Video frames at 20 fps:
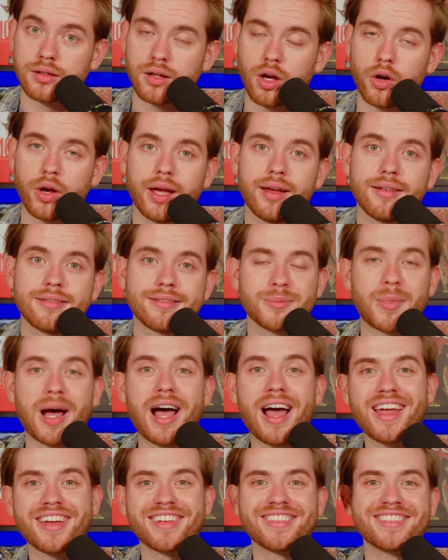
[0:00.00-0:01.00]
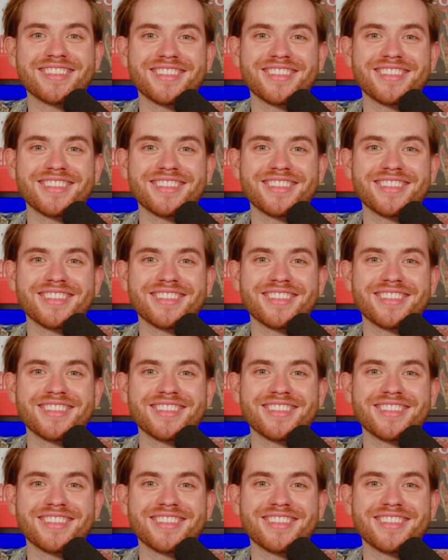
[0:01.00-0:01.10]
Okay, bye.